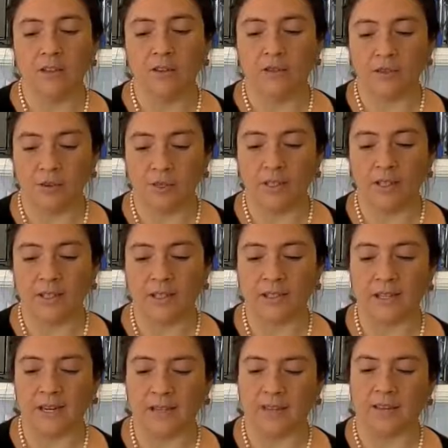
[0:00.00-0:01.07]
there is a
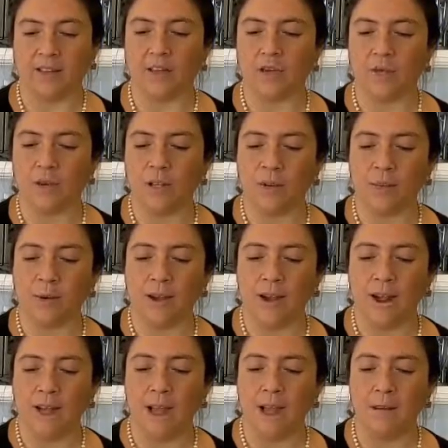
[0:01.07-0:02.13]
starter. It already
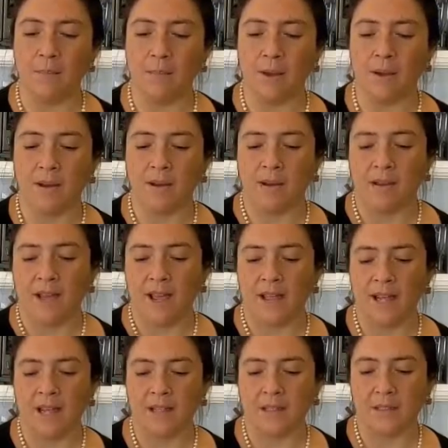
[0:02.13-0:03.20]
went up
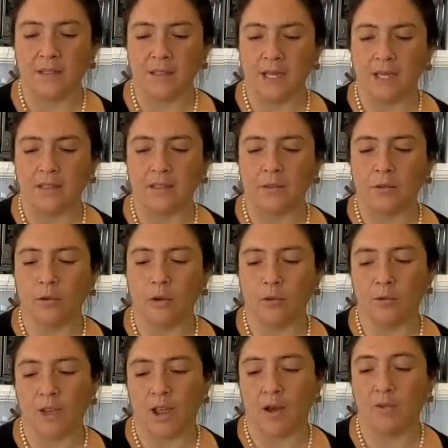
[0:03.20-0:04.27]
and it's starting to
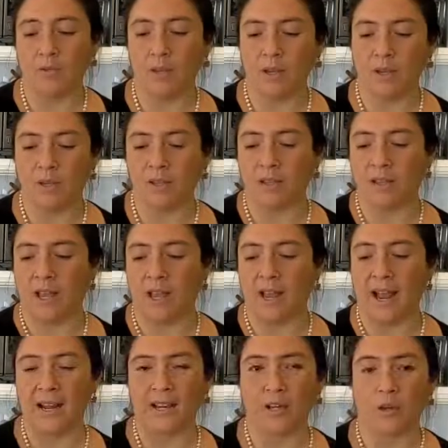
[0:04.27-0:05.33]
go down because I
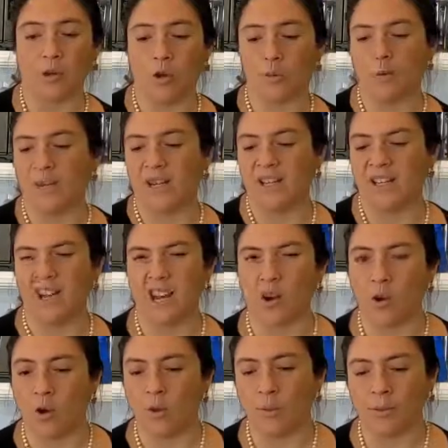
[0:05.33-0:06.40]
have it covered and I
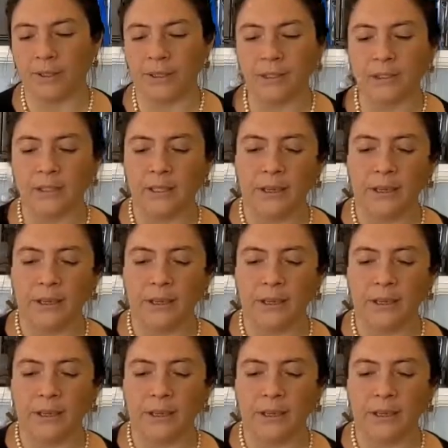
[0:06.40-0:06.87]
uncovered it,